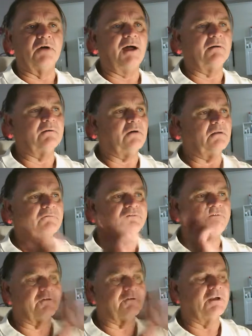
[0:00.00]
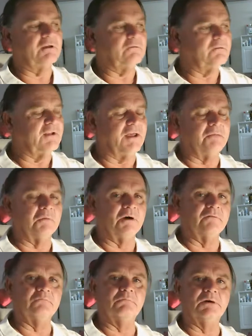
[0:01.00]
I forget the name of
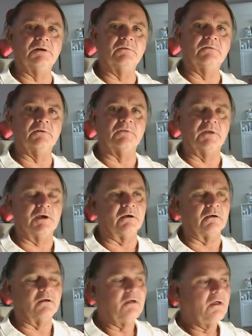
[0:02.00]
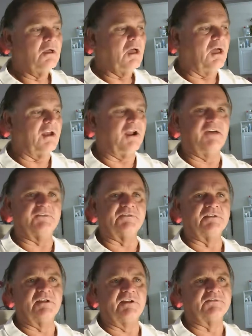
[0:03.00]
them, but they're there. And I asked the
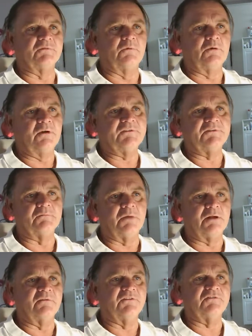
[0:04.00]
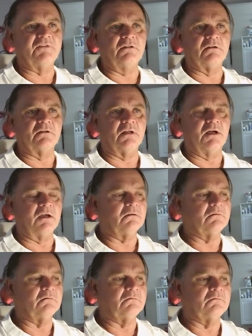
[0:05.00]
lady, I said, well, what's the bottom of his feet look like?
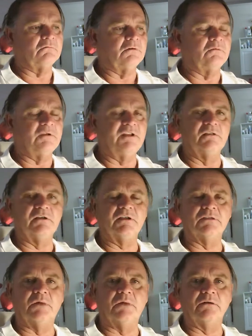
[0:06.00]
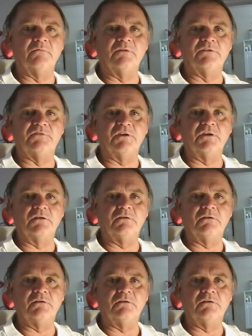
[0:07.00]
Well, we didn't look at the bottom of his feet.